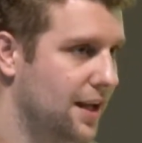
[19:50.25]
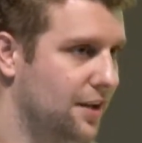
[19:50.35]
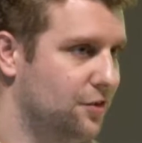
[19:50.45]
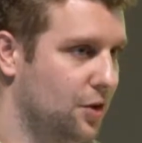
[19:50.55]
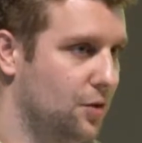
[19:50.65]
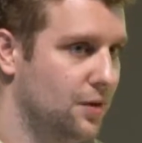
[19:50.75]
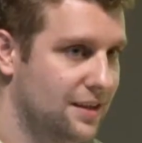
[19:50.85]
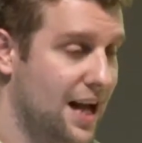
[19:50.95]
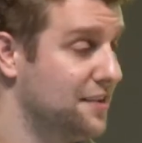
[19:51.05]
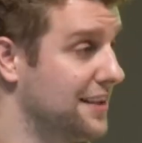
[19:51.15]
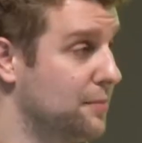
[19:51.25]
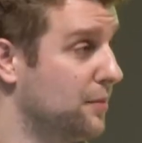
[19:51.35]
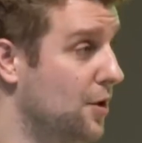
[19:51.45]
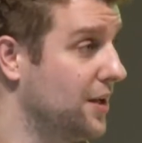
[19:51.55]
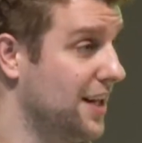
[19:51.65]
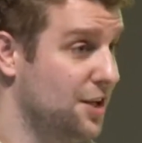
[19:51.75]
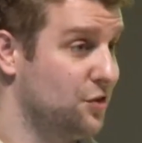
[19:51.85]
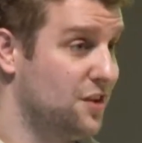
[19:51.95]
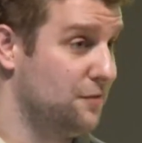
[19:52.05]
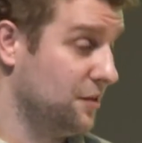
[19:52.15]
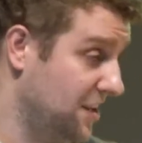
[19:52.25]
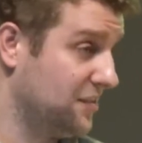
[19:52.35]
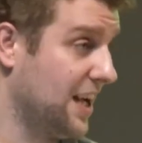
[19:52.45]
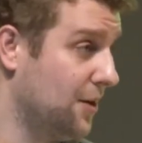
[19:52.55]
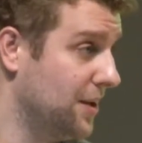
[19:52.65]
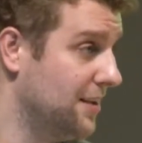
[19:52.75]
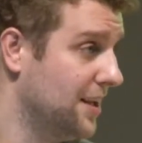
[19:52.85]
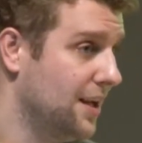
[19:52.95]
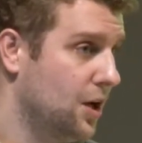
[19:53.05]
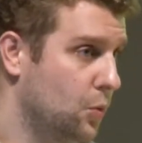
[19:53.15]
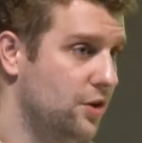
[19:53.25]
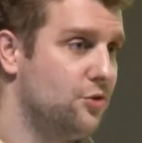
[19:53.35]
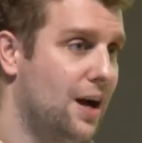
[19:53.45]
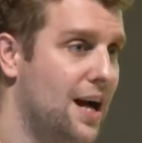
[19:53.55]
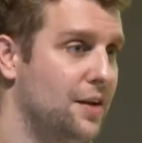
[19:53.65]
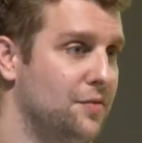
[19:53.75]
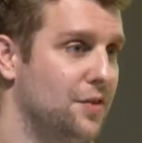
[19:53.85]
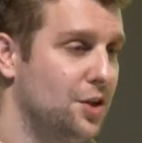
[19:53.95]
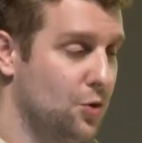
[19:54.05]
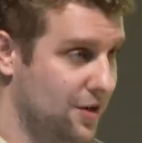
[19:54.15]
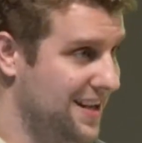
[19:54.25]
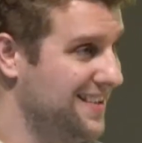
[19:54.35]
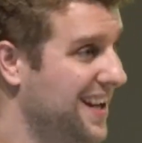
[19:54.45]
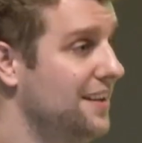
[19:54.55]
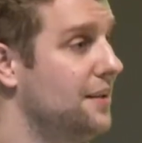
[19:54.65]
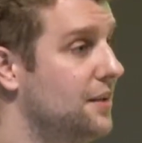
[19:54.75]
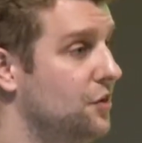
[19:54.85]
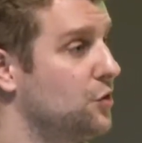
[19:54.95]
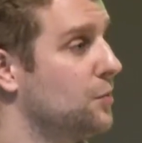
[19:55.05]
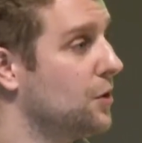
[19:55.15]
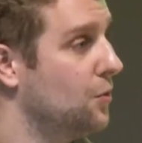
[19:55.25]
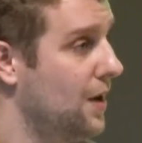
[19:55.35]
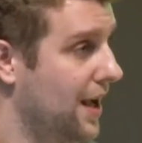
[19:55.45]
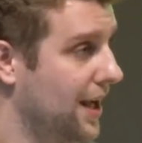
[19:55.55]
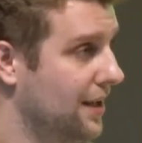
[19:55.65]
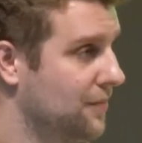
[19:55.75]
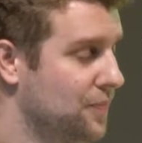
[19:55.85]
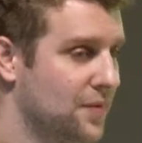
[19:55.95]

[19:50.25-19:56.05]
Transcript: And so constantly promoting that your stuff is discounted would drive your intended customer away.